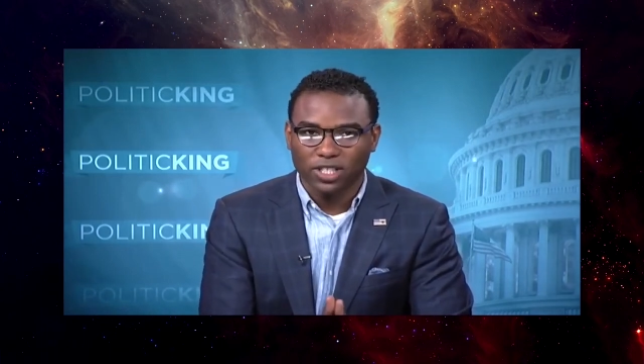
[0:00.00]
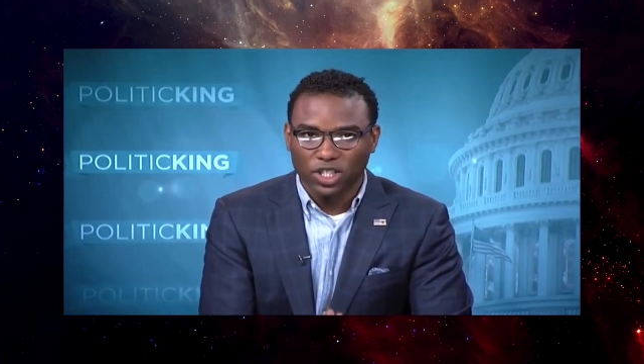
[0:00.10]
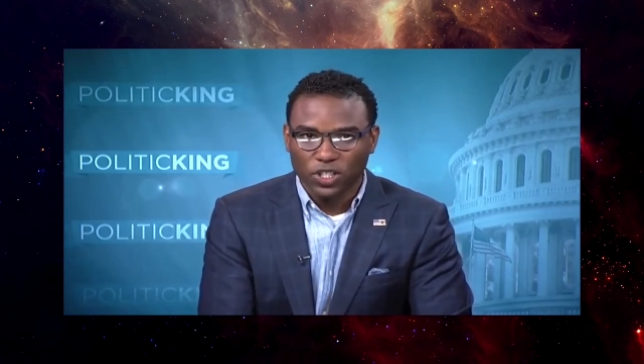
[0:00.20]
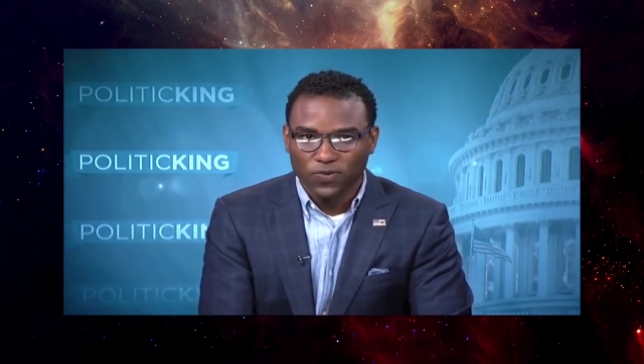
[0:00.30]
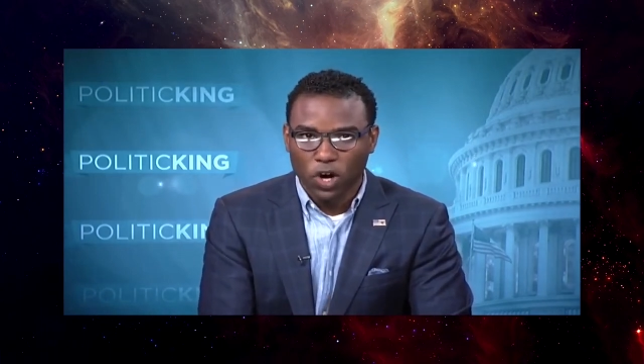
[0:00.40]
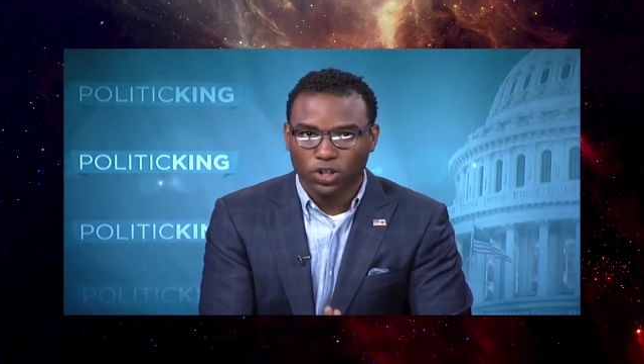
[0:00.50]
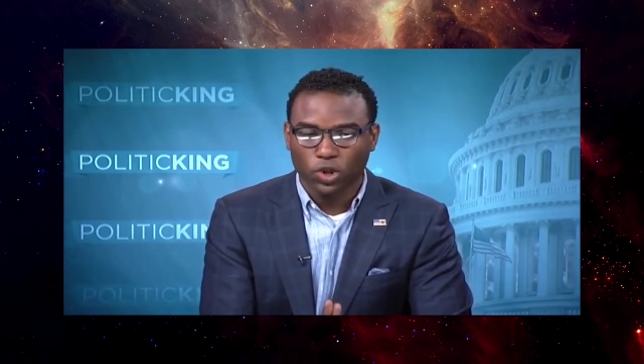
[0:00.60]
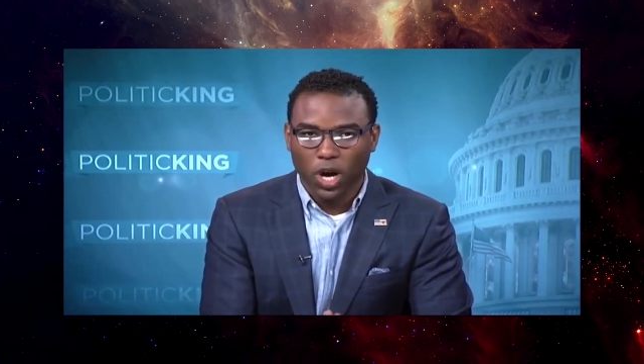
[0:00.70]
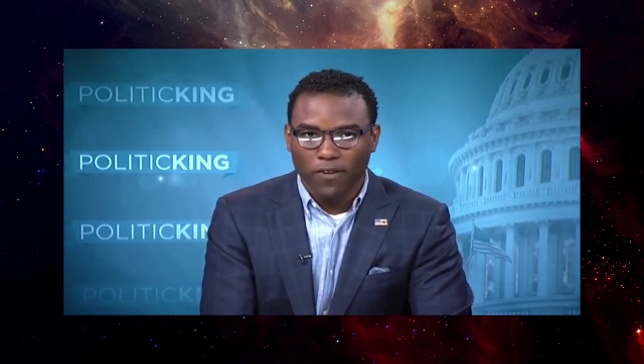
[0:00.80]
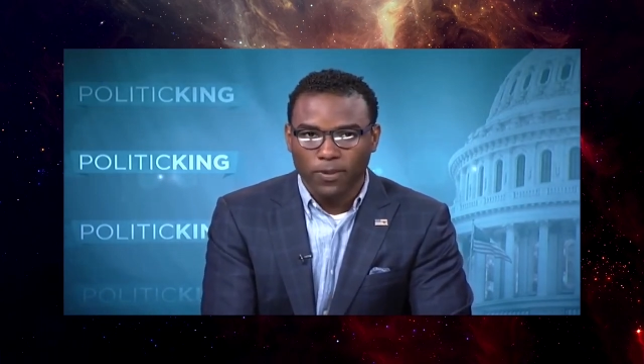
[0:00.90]

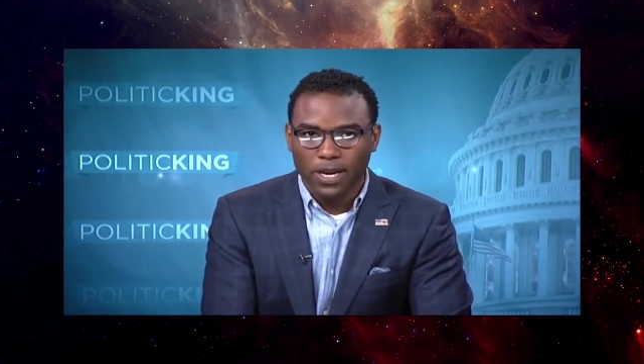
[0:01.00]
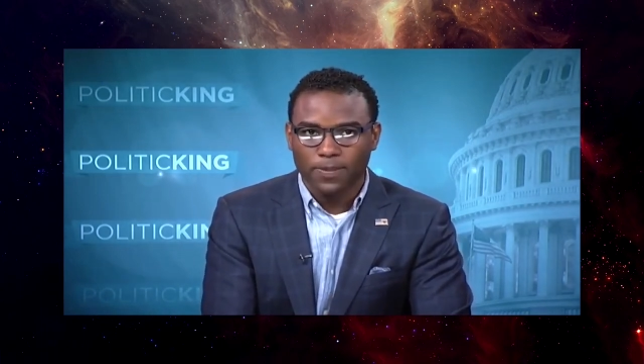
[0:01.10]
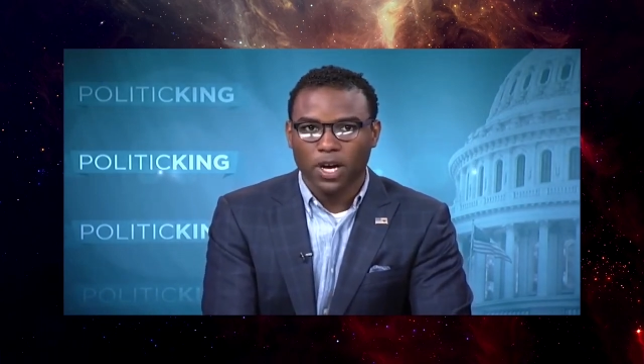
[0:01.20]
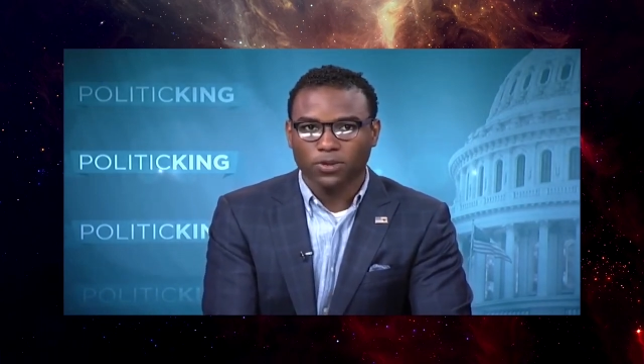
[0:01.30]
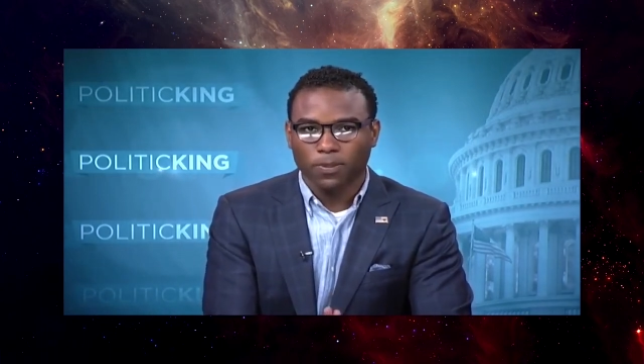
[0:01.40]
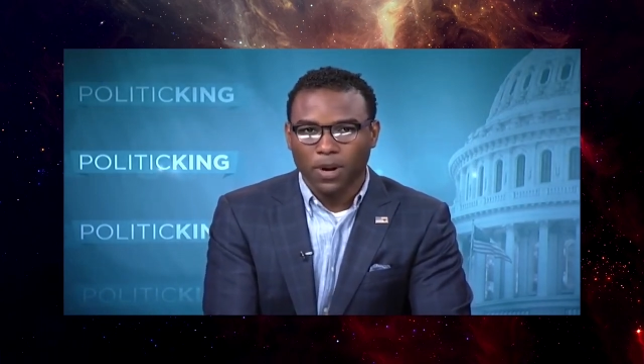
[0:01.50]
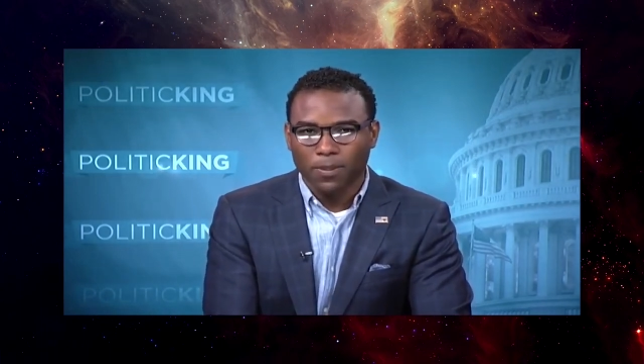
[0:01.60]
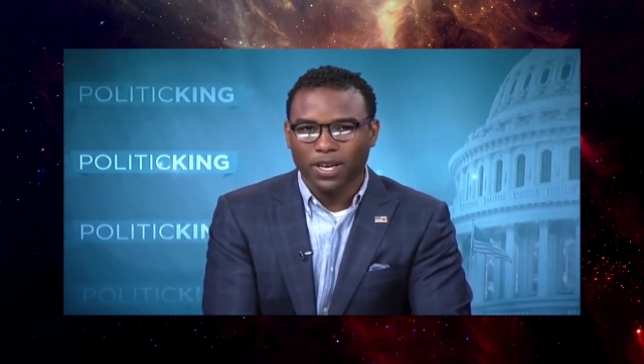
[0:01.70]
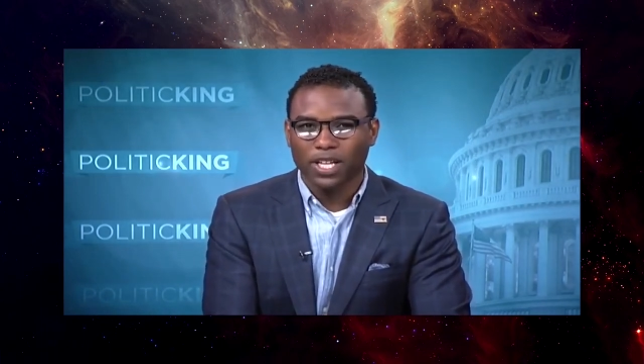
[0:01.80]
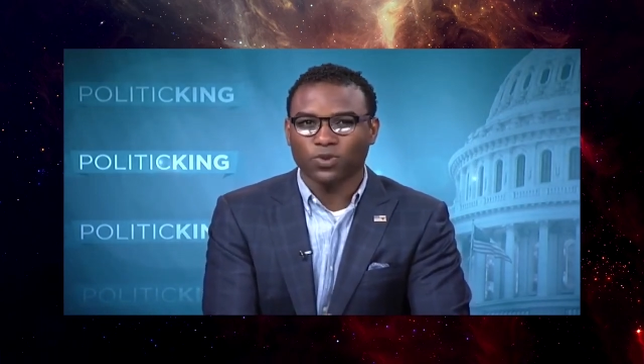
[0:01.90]
dysfunctional government because
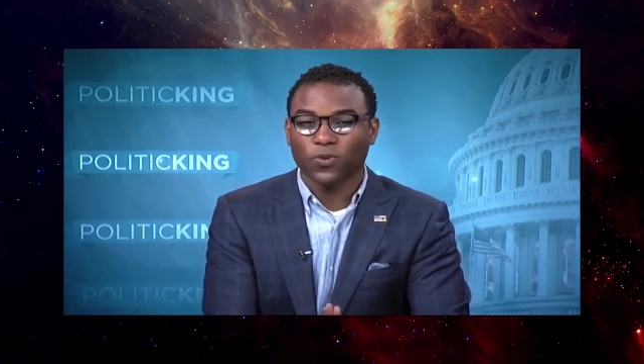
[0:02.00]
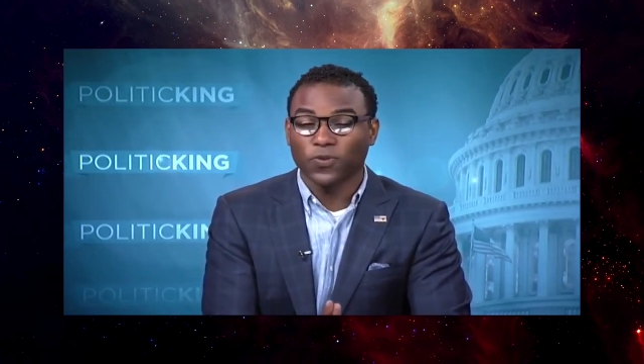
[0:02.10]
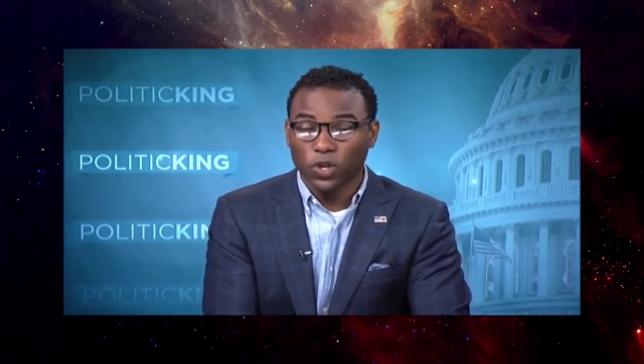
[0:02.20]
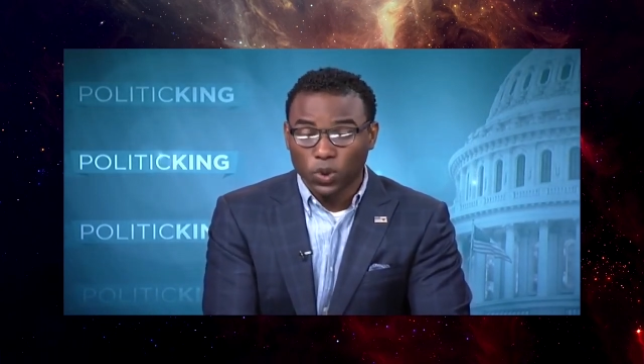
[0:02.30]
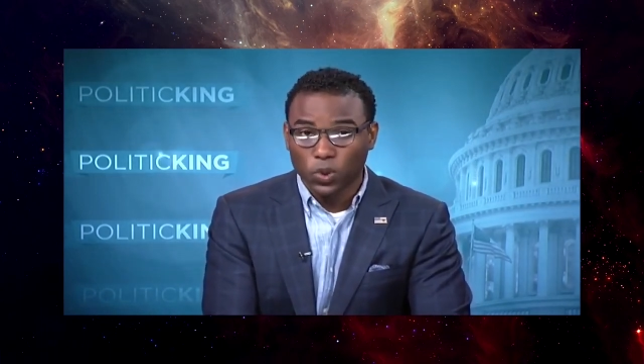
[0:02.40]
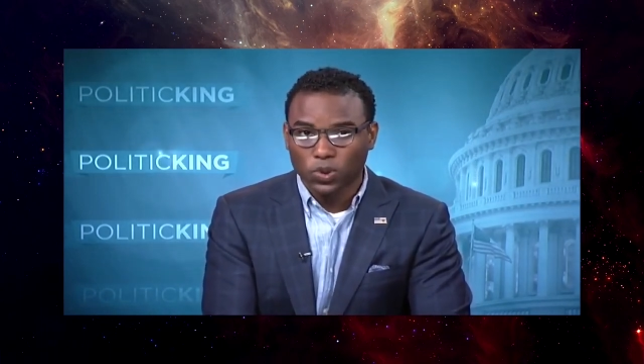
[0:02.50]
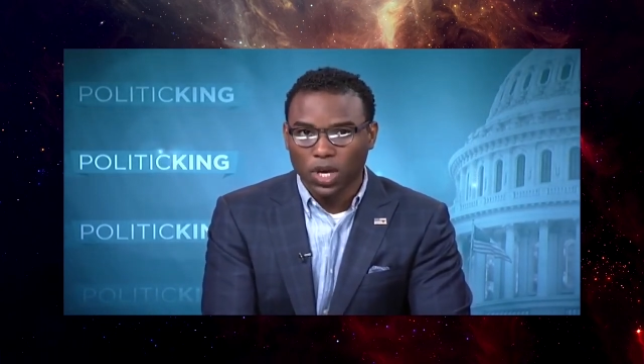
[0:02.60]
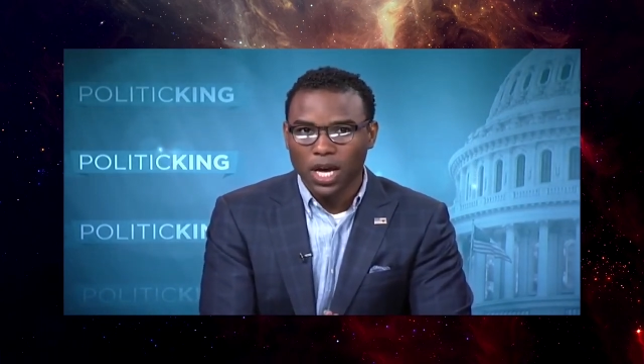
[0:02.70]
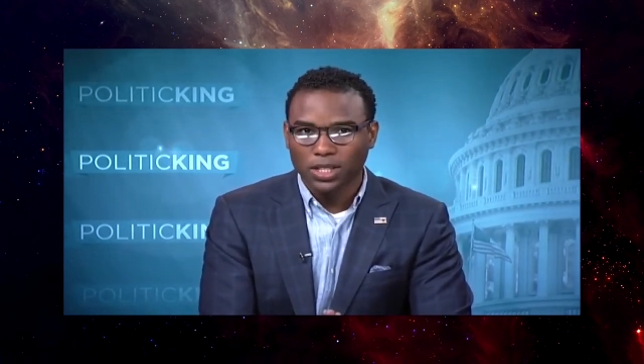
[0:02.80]
Republicans refuse